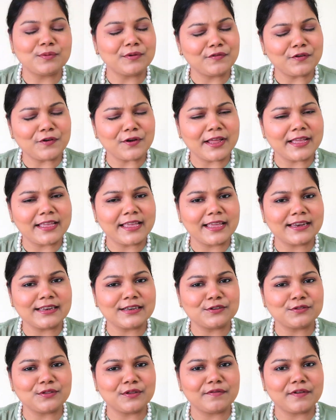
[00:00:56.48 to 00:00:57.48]
Before I get
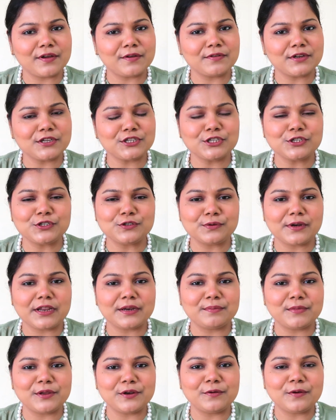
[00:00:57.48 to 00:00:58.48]
into the foundation, do
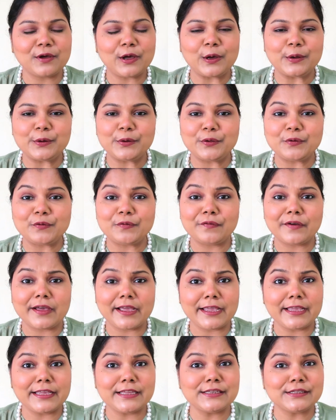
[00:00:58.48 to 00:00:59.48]
let me know how do you
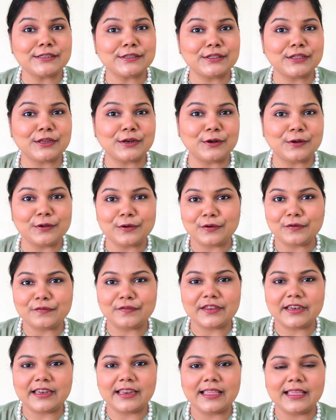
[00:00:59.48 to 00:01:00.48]
find the look
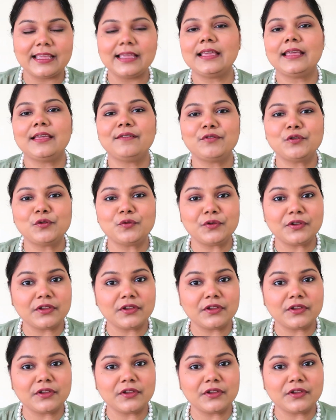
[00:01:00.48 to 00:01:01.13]
of the day, if you